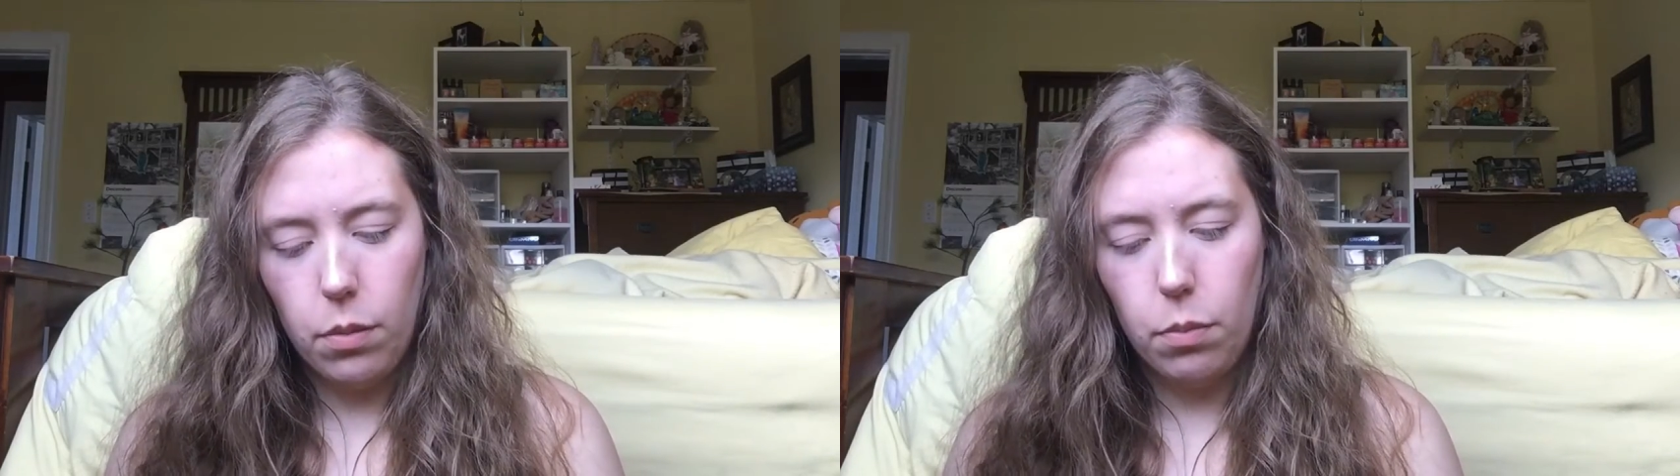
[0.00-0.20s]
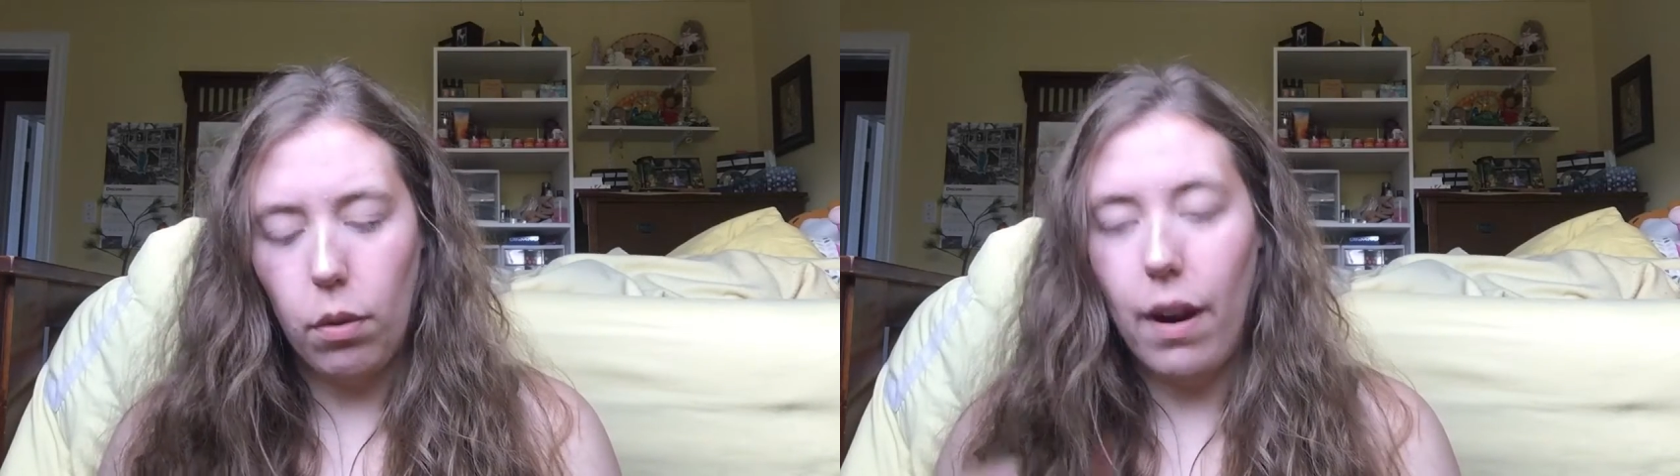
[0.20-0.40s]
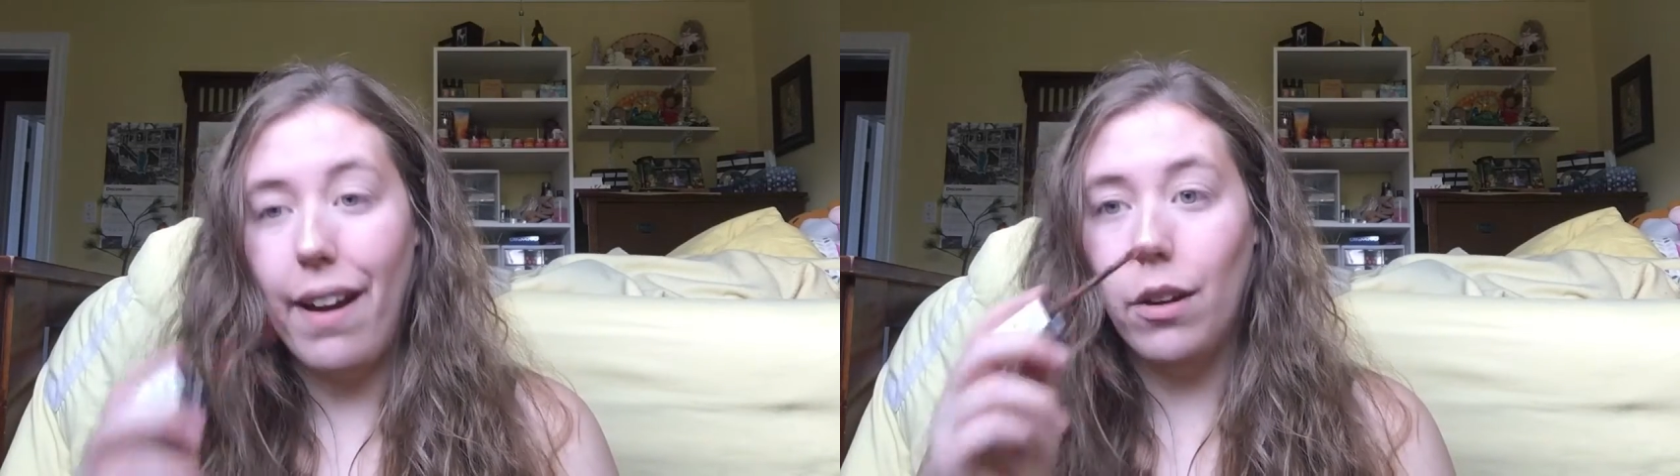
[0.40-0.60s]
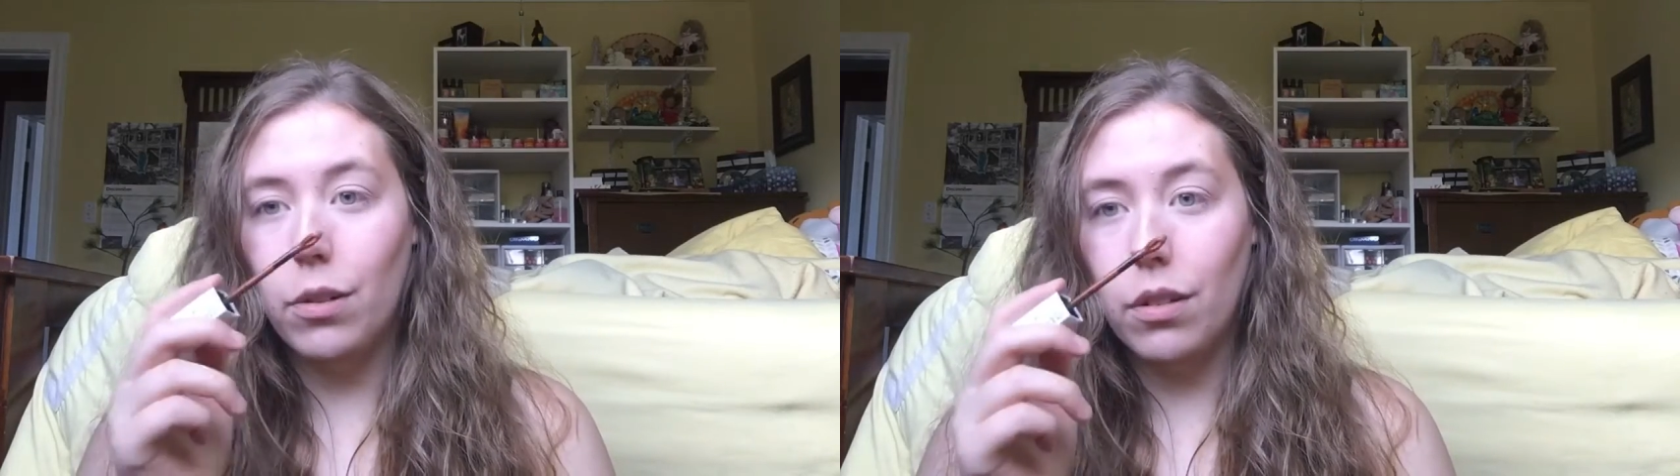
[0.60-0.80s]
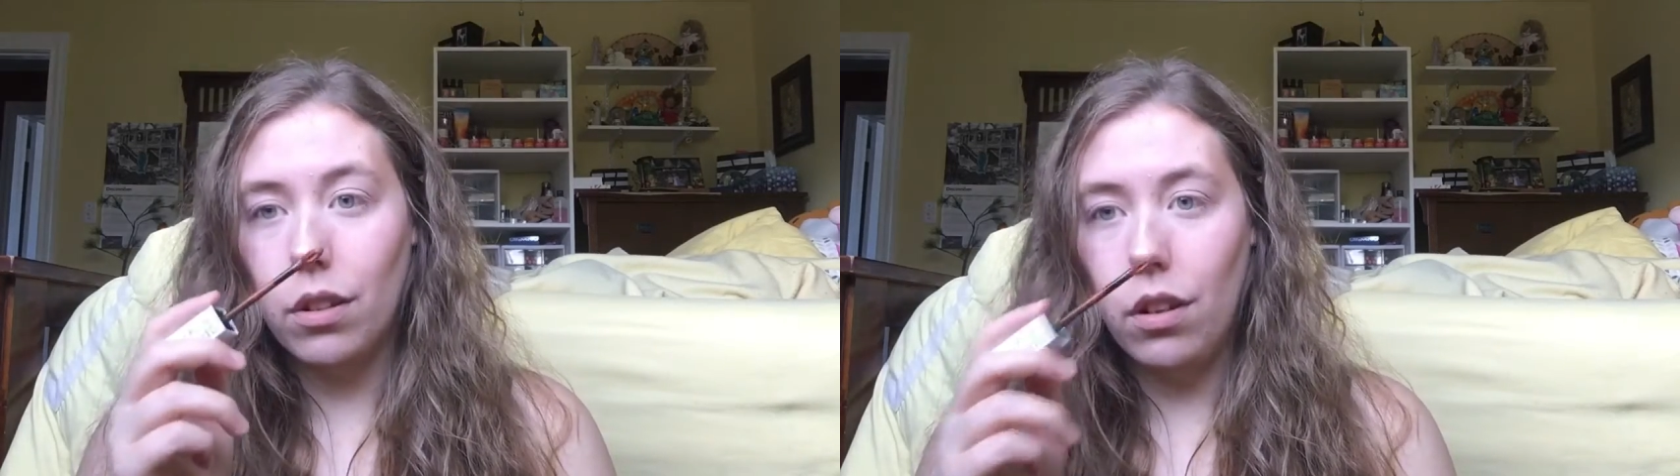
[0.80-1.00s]

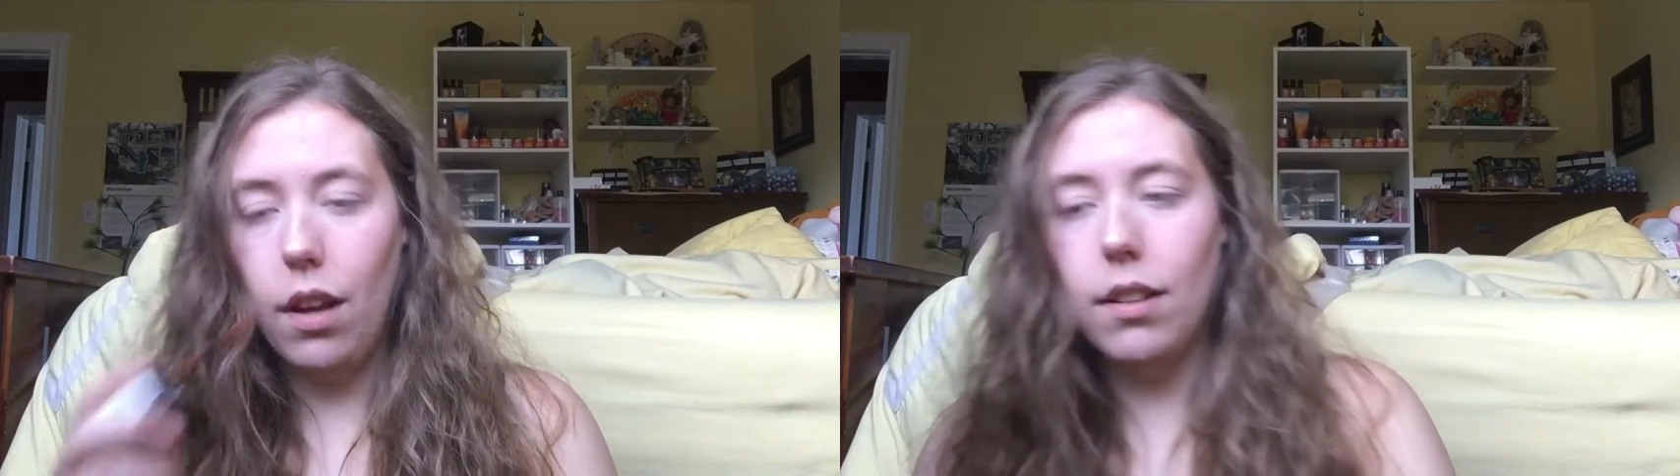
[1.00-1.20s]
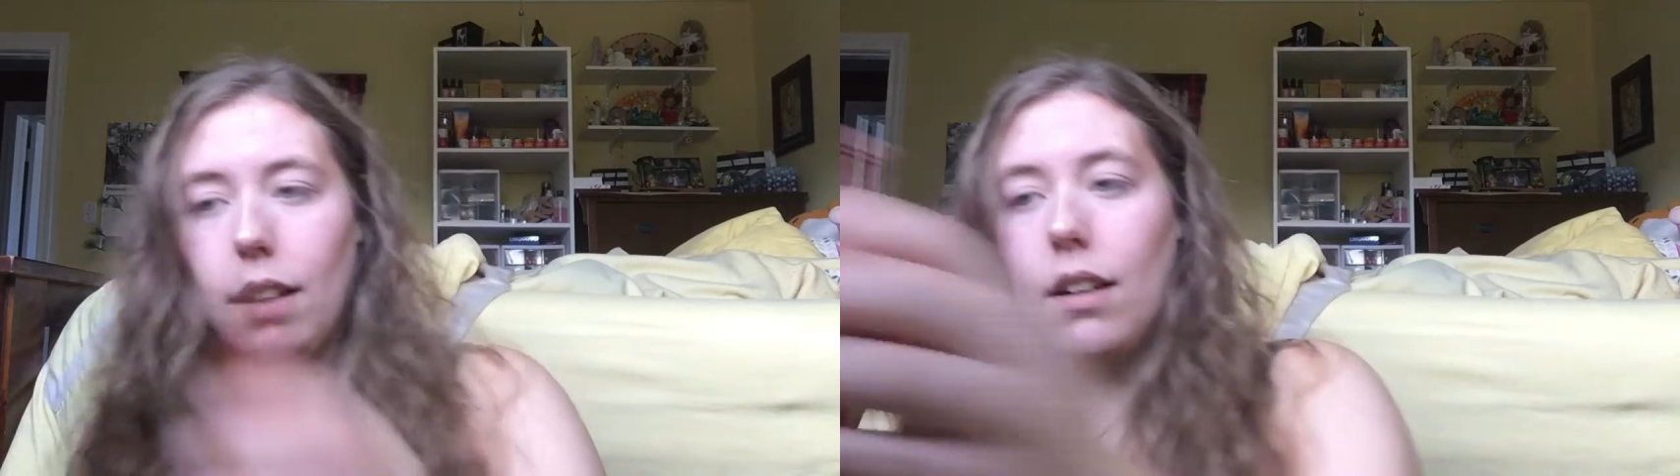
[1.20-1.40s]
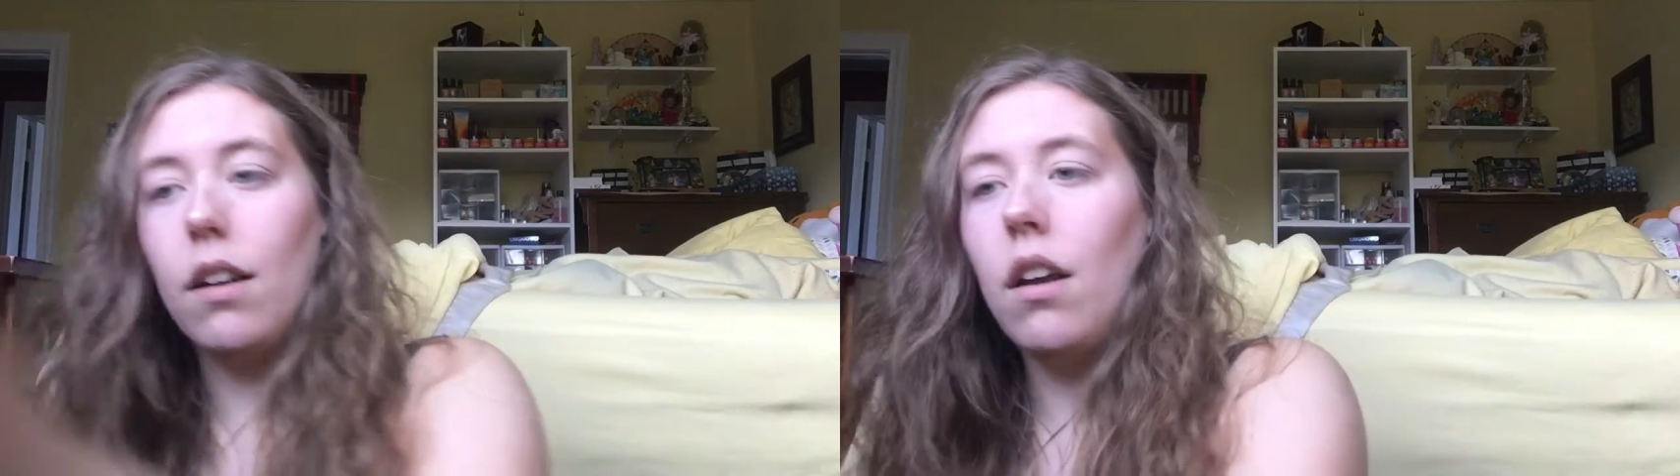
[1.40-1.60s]
brown color.